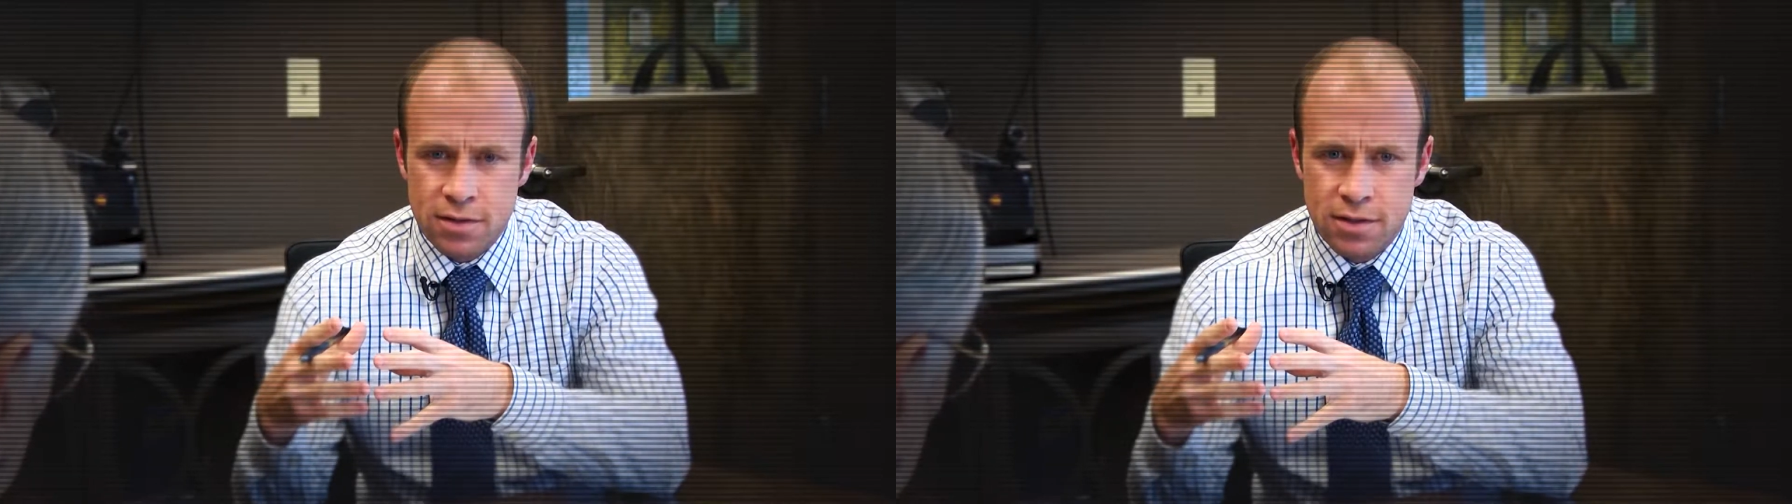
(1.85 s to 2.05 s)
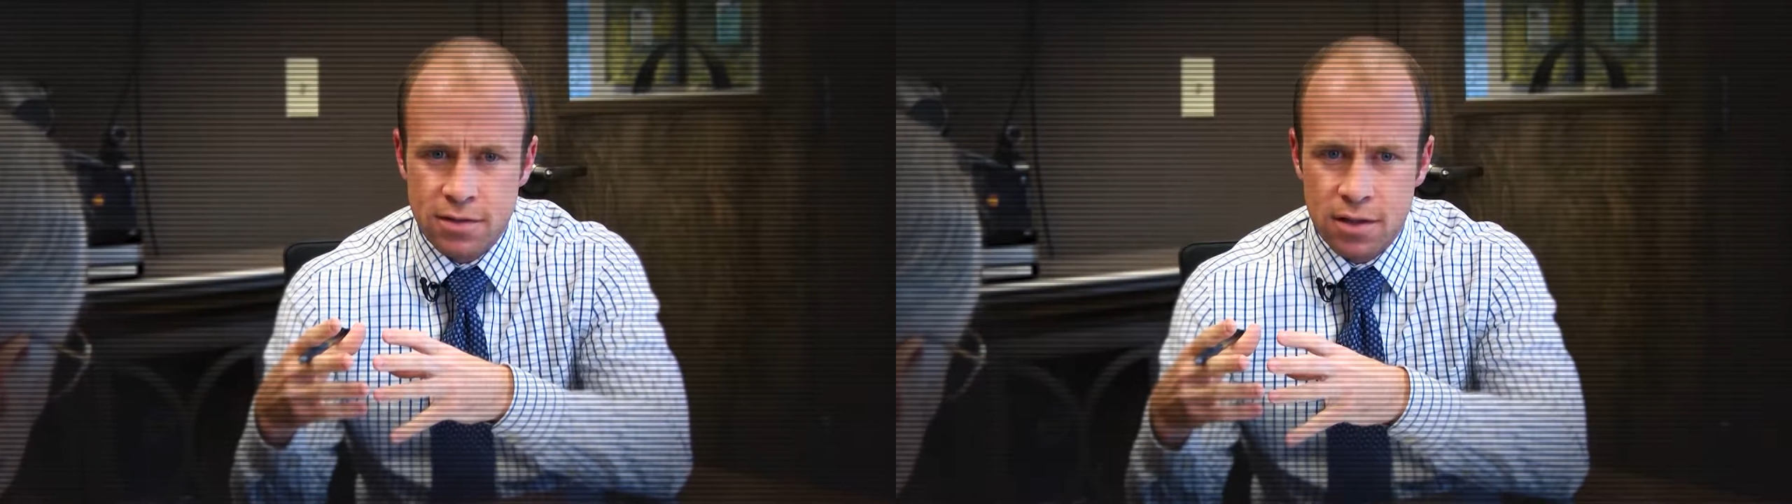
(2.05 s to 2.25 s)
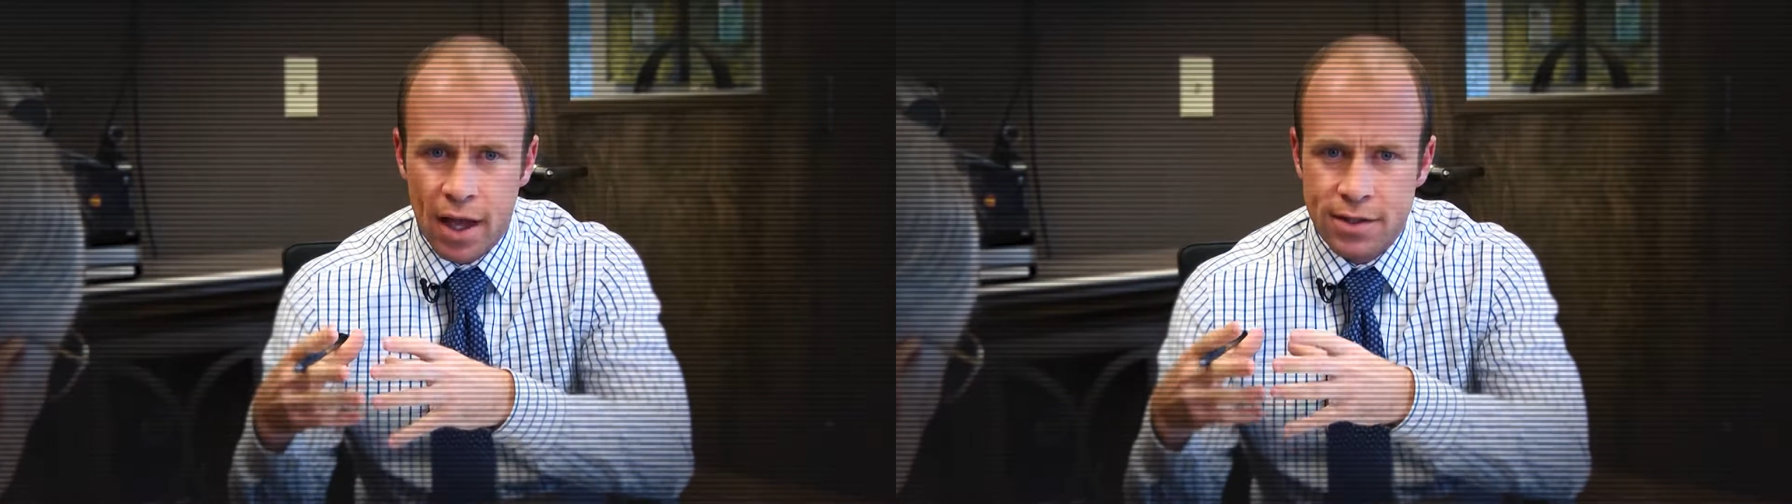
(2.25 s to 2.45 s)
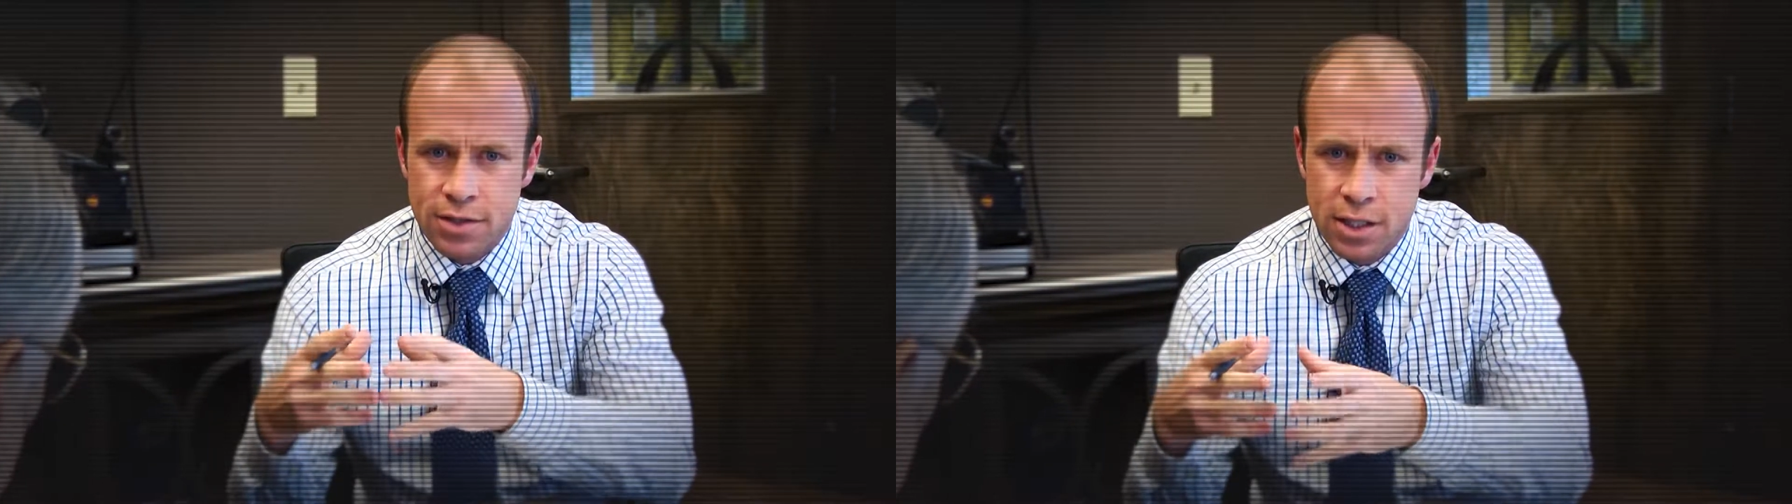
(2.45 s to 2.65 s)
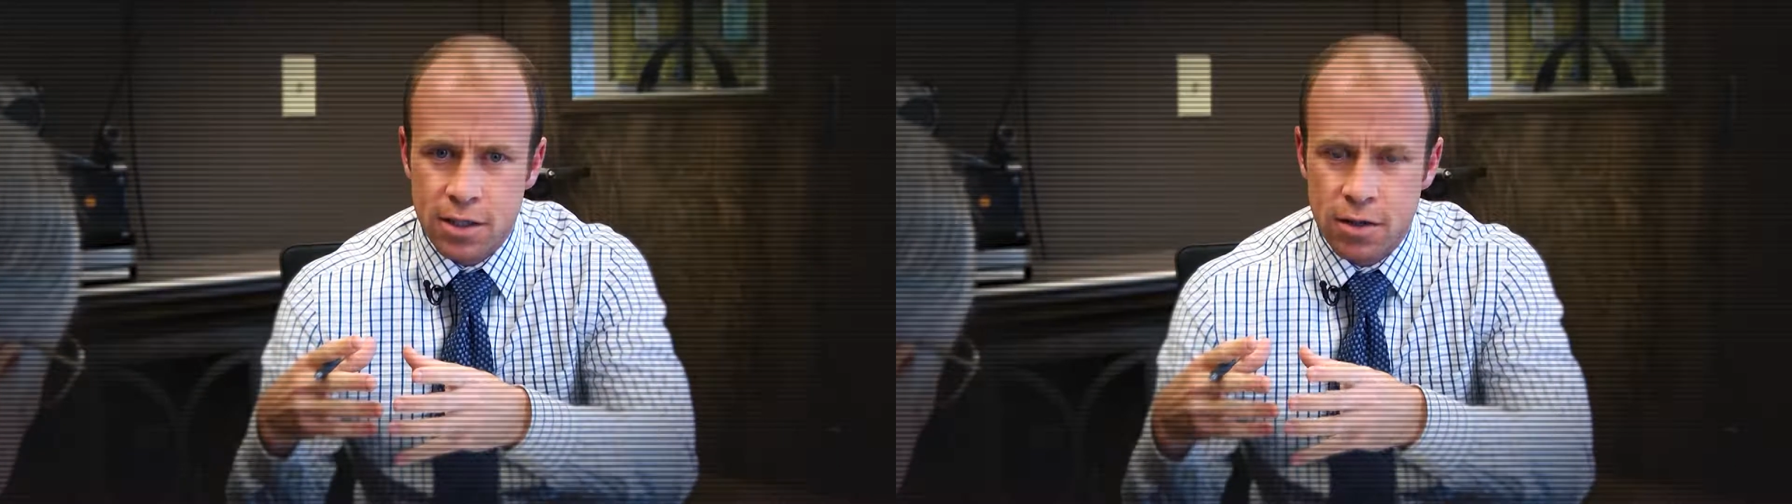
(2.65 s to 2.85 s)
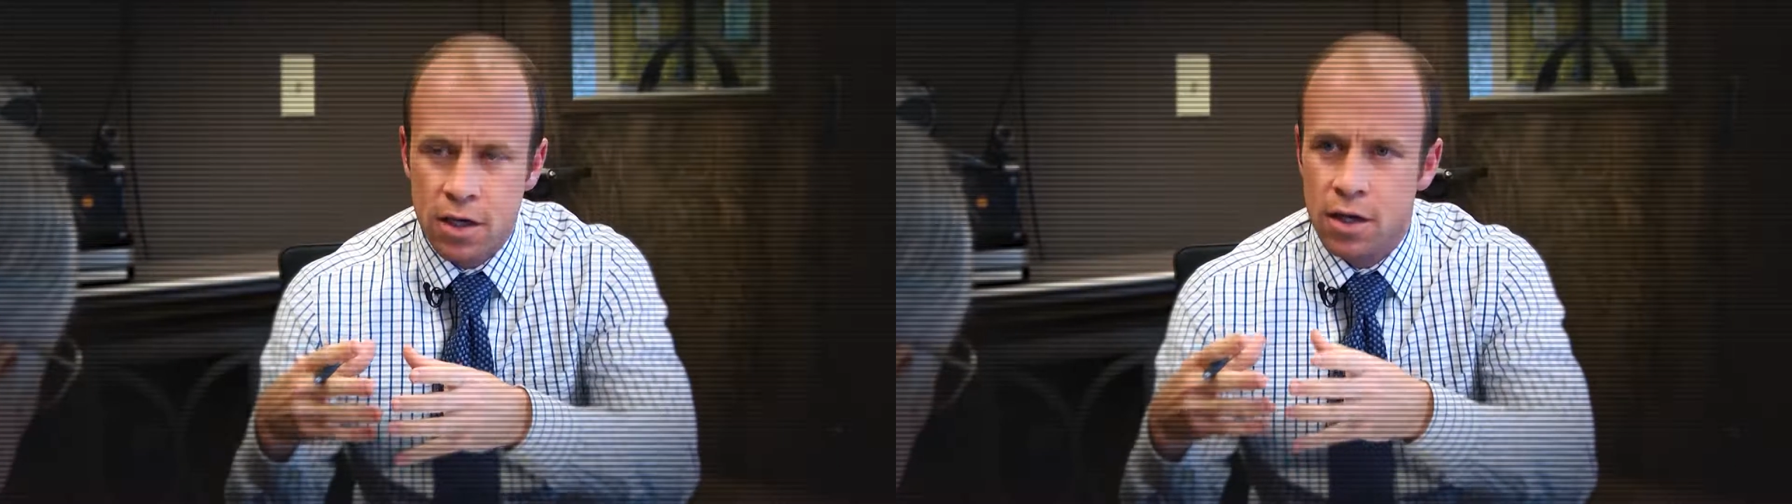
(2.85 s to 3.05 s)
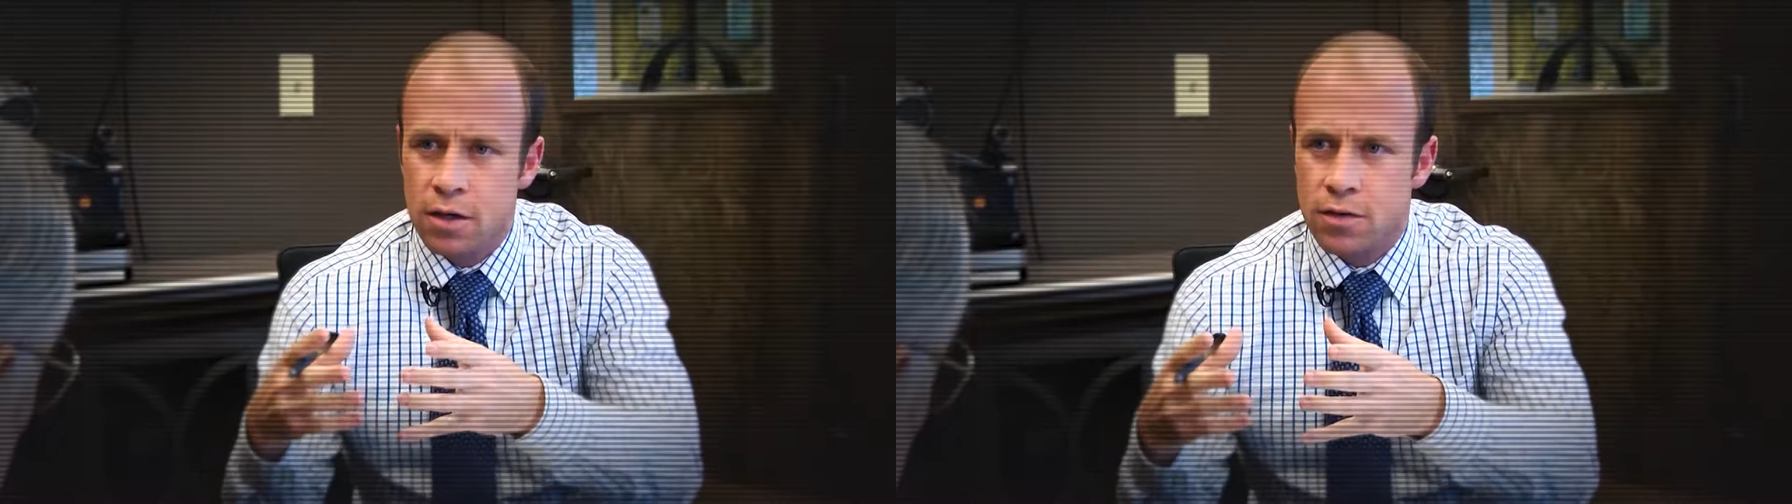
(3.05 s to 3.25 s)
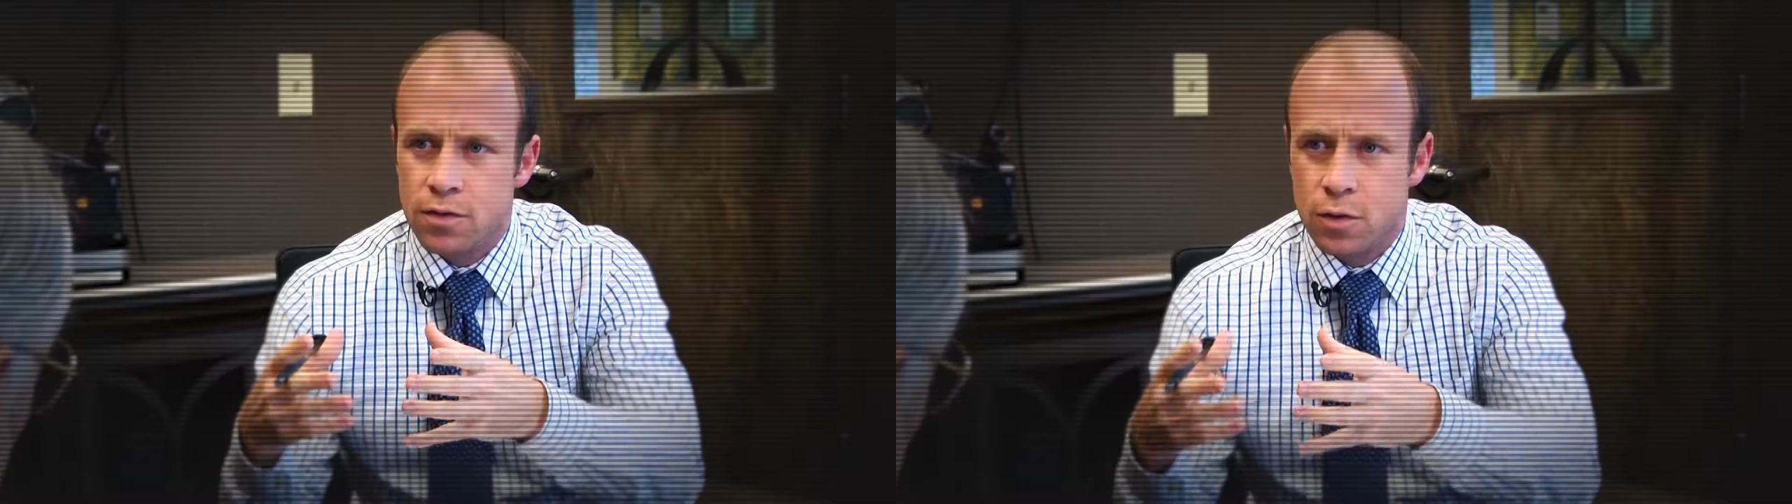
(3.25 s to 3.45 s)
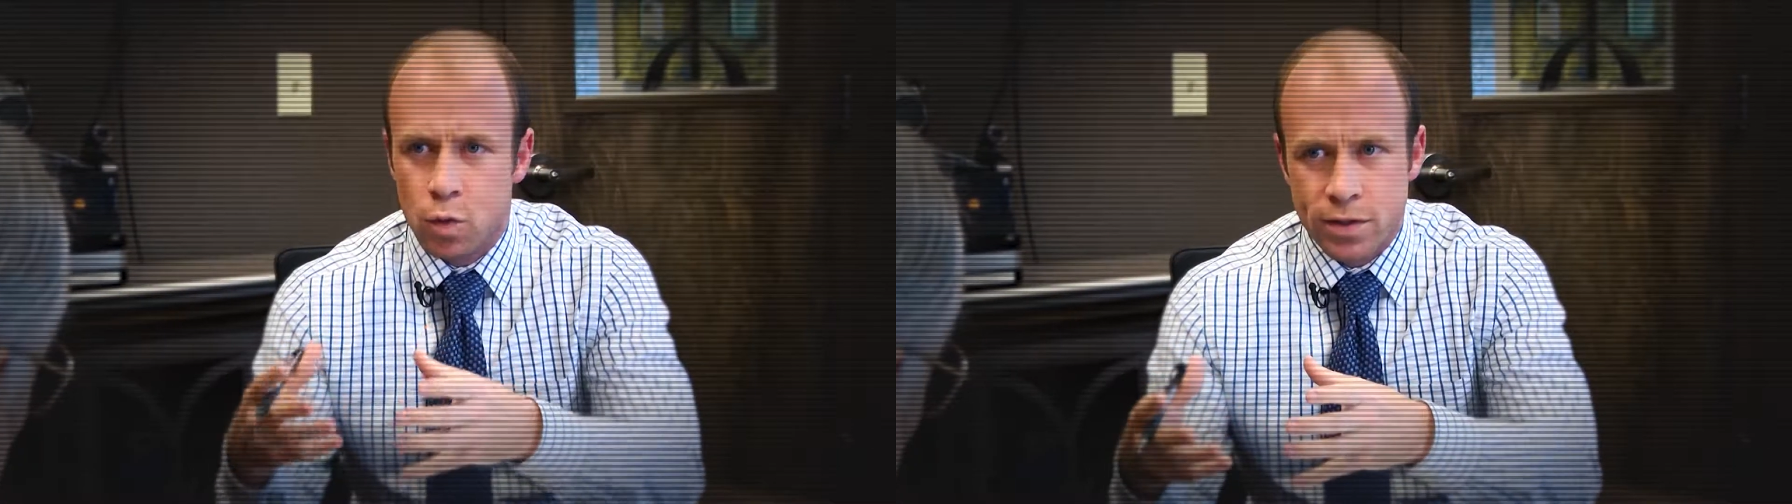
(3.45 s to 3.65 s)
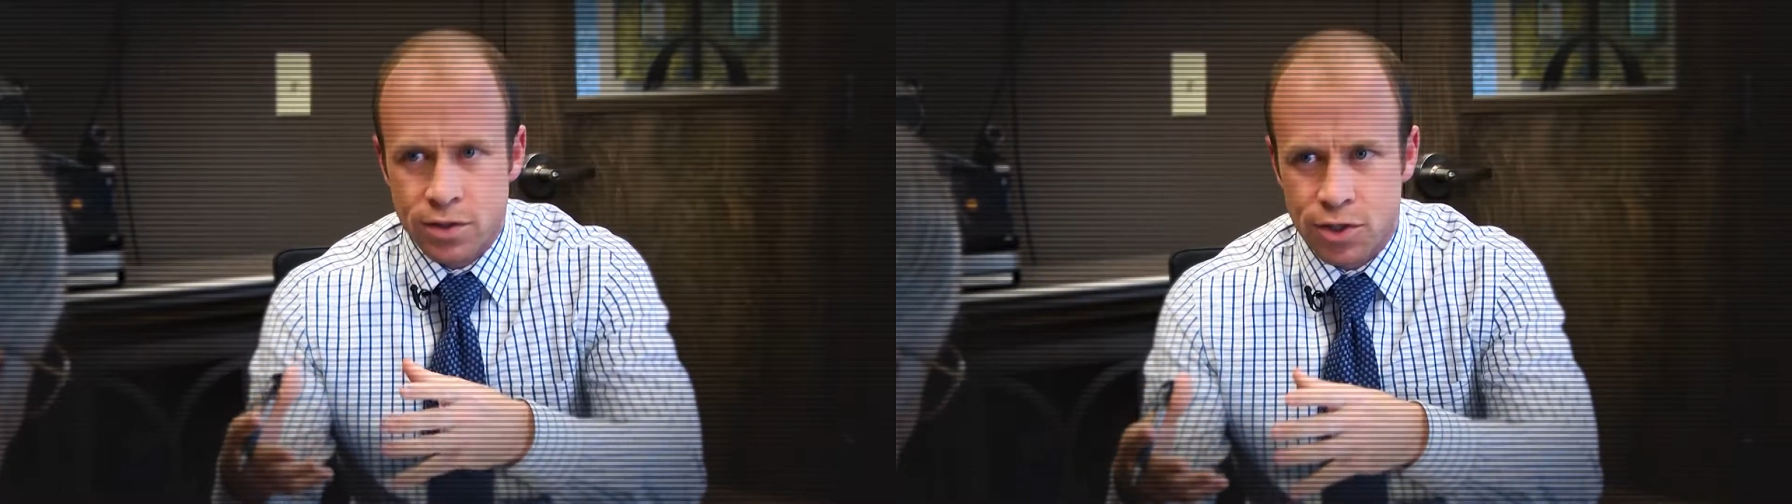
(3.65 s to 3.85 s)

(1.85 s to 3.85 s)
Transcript: since last year, the story's